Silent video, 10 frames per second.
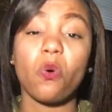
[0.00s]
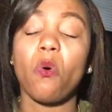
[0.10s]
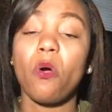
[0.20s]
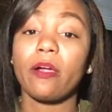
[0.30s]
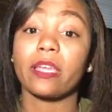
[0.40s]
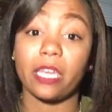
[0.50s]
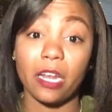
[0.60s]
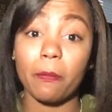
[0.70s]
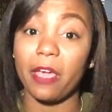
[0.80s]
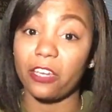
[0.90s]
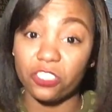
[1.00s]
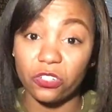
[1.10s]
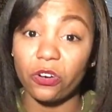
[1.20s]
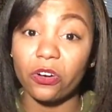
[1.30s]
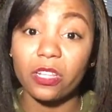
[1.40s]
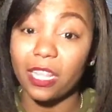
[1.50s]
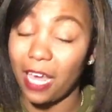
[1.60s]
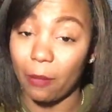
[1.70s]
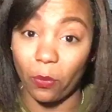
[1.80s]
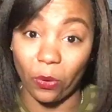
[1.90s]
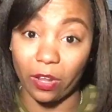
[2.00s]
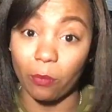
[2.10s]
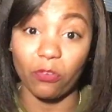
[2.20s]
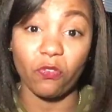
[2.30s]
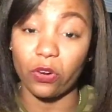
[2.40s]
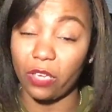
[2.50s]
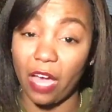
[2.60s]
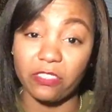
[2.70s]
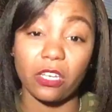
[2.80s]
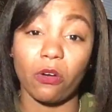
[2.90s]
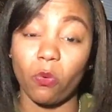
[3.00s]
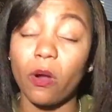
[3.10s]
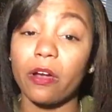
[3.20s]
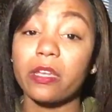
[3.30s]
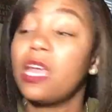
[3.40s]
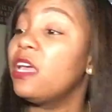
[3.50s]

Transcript: or get up extra early that morning before you have to go to work,